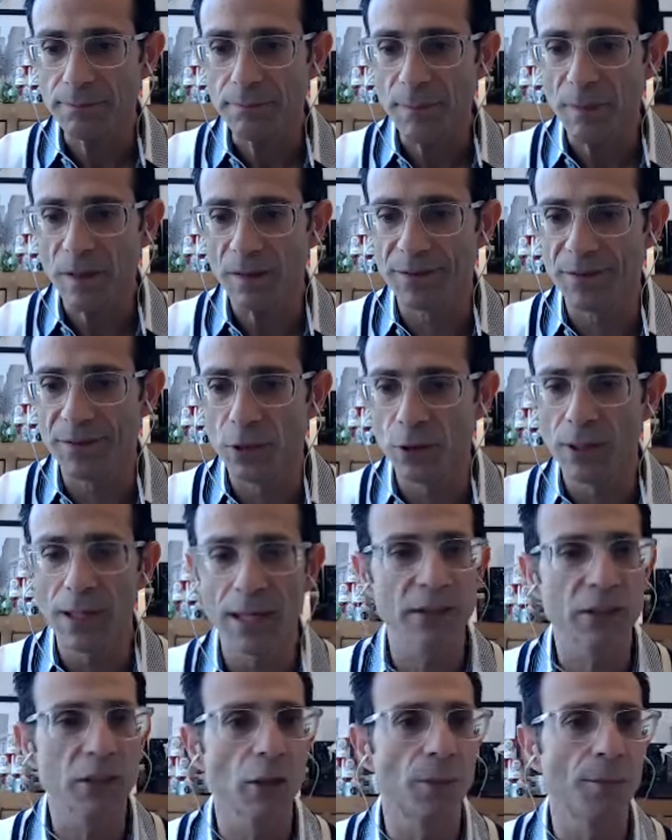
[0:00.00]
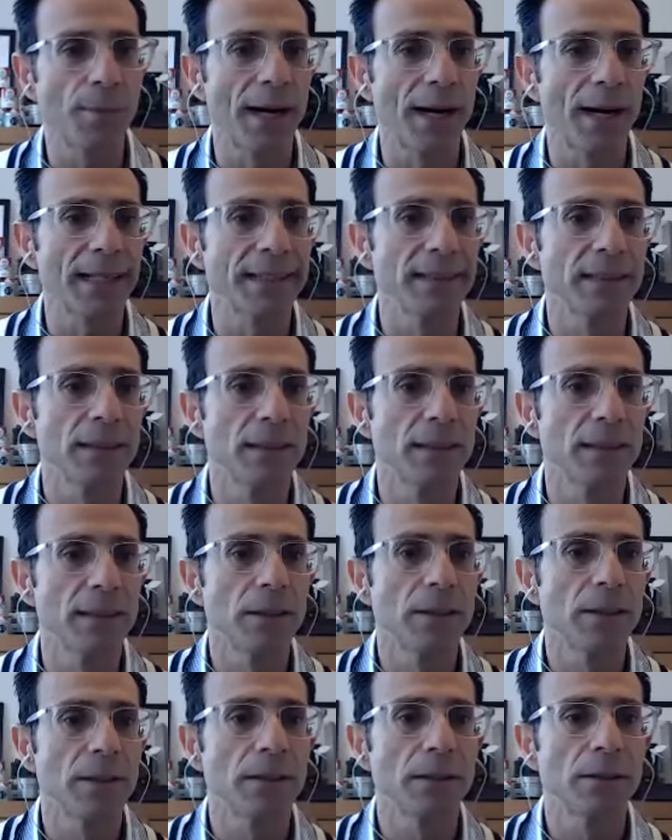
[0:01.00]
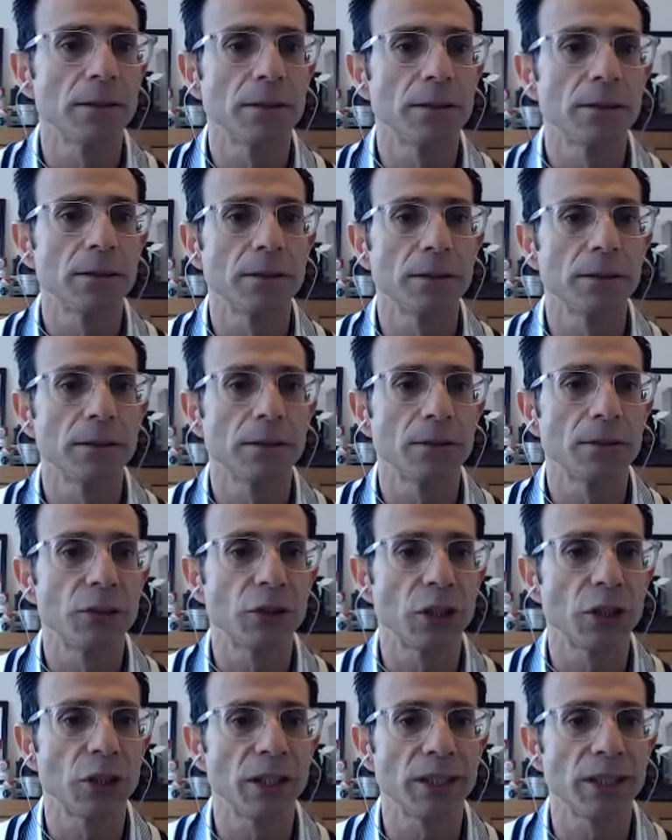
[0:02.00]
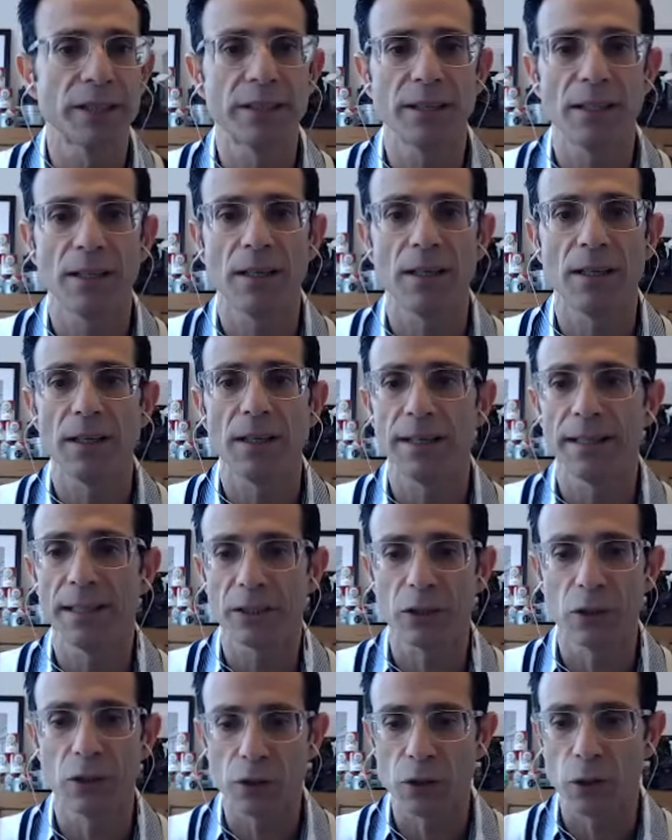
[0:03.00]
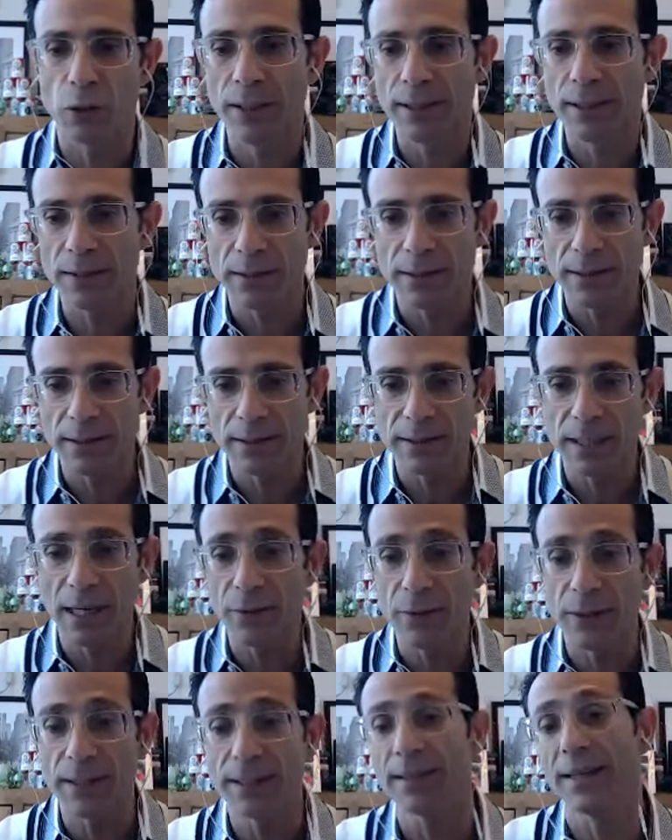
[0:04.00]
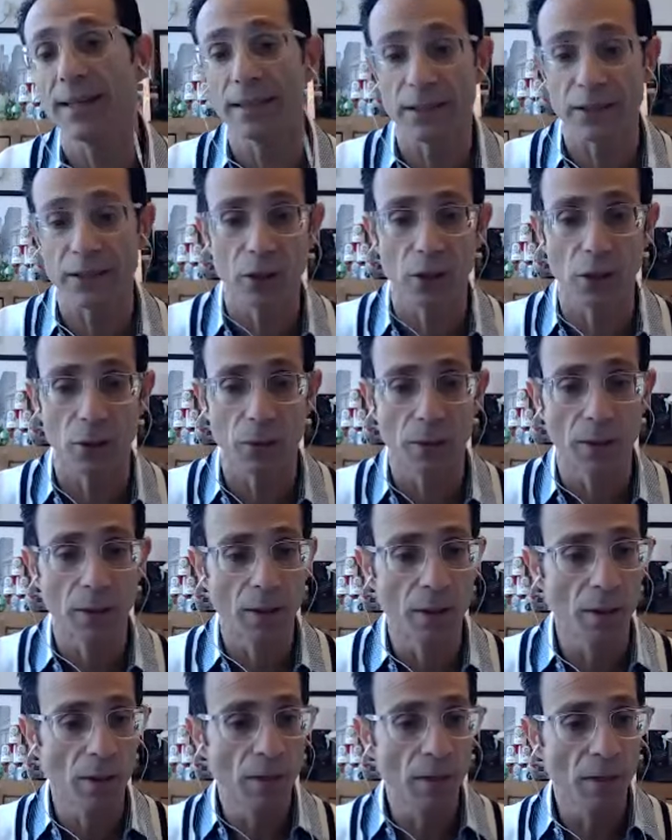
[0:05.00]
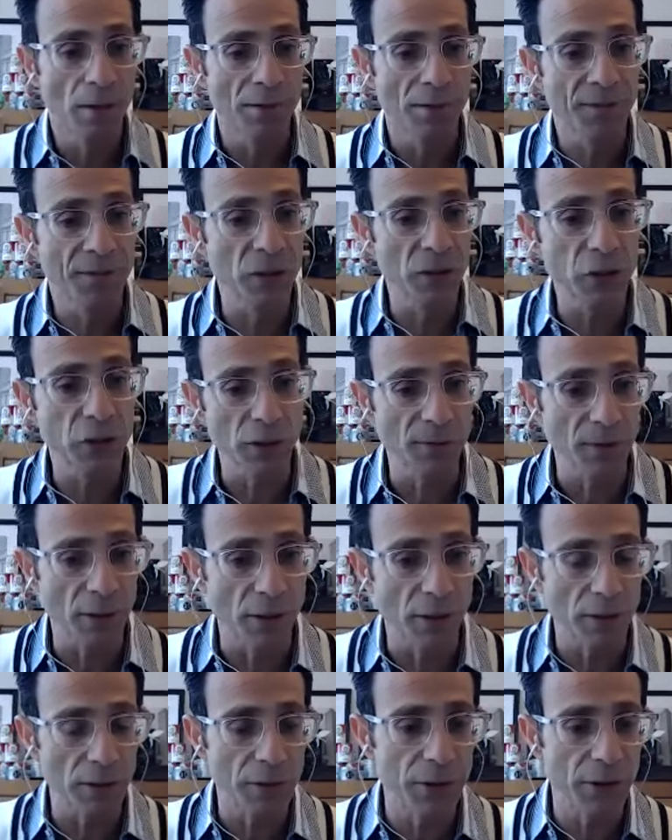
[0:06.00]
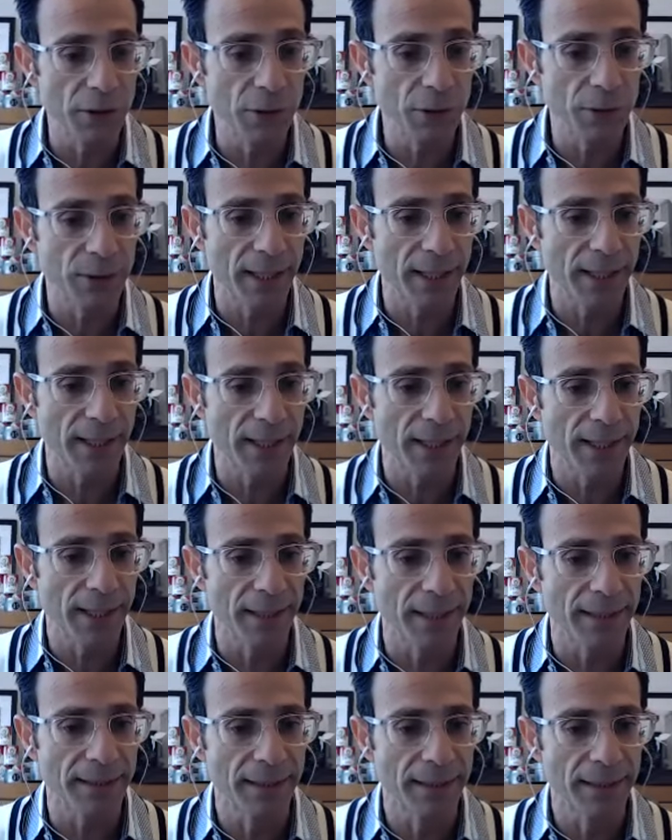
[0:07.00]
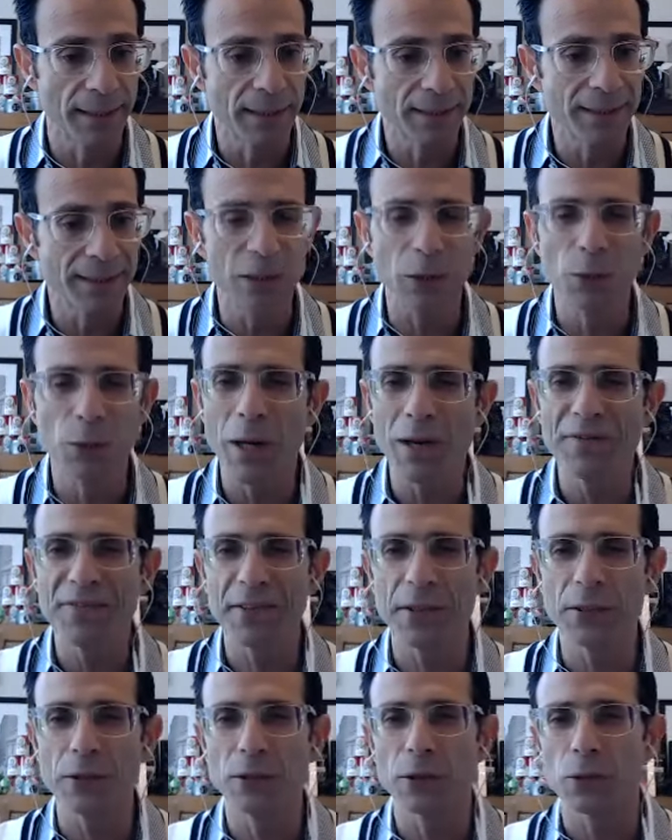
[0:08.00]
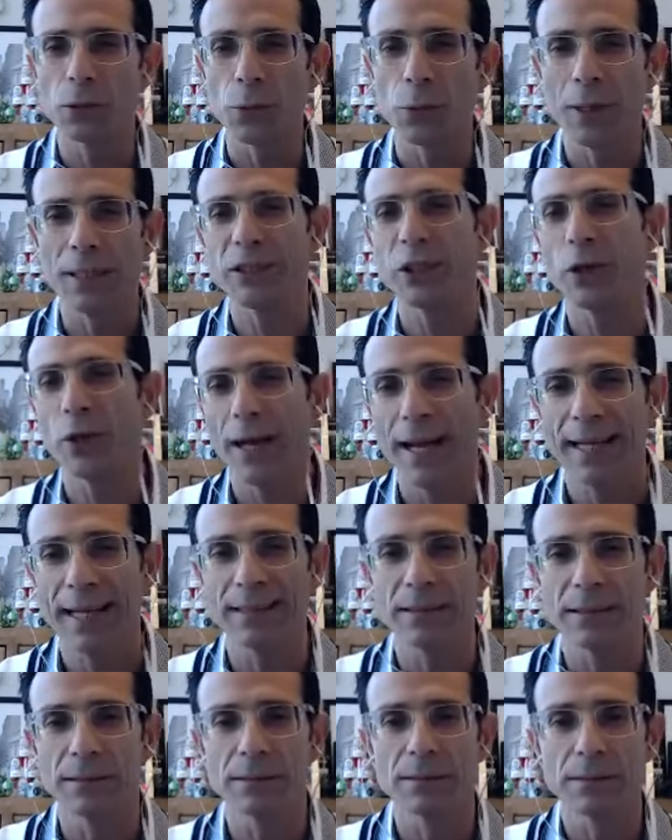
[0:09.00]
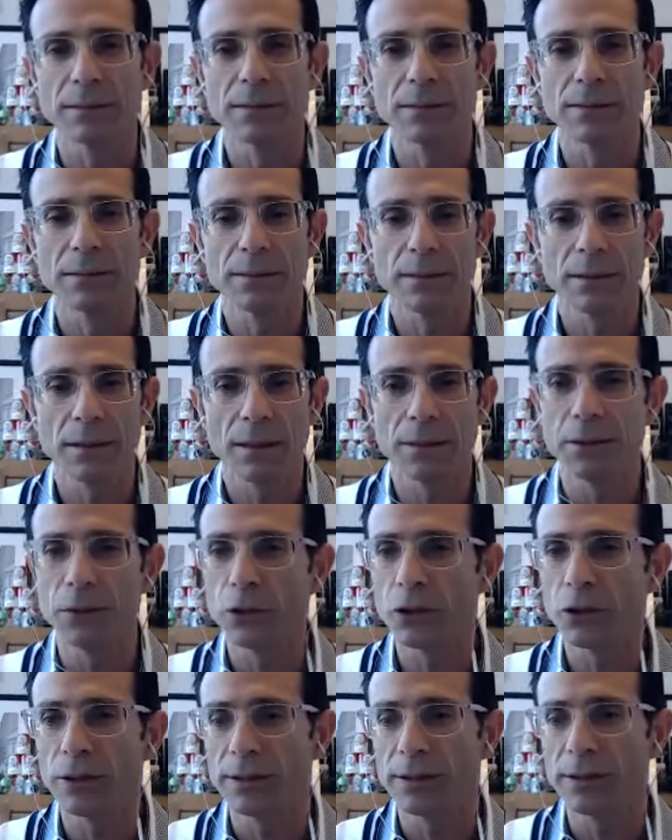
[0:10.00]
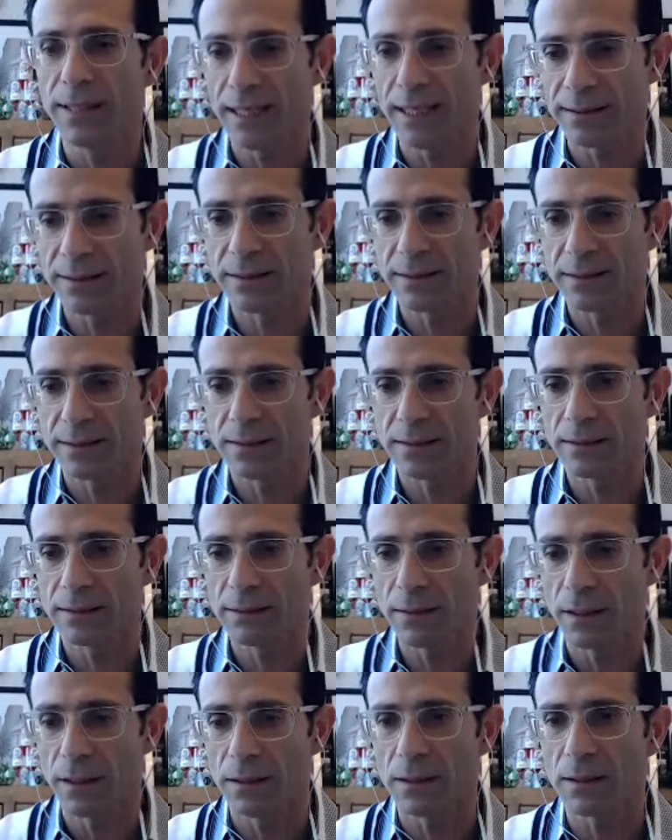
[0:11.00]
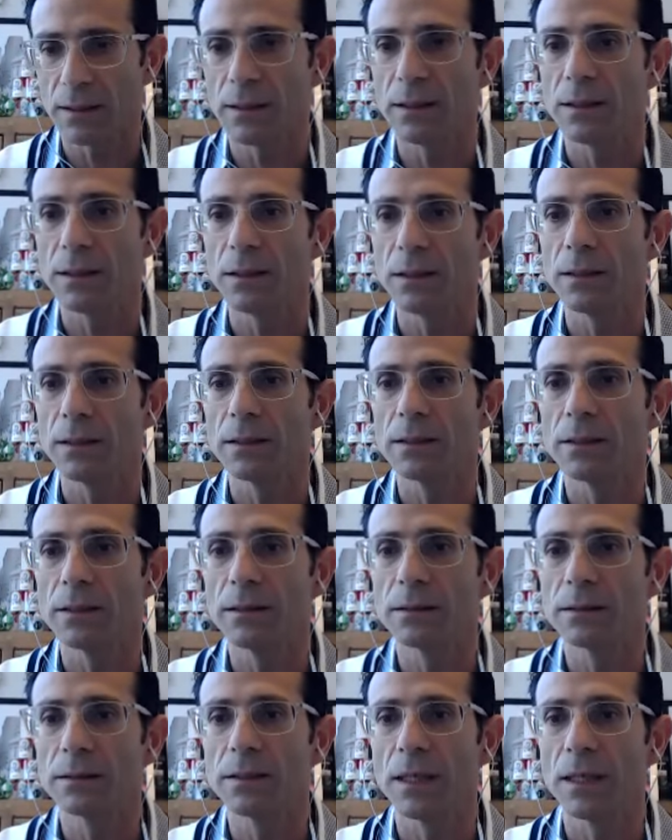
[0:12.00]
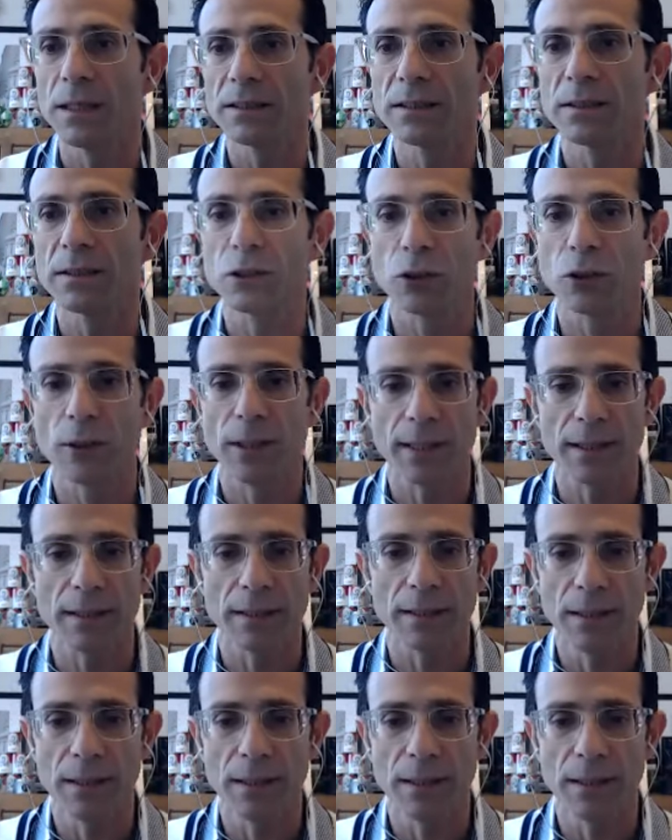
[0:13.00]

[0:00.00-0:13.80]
if you guys don't mind, just let us know. So here's how you can let us know. First of all, there's a way for you to raise your hand, and usually that uh, does the trick.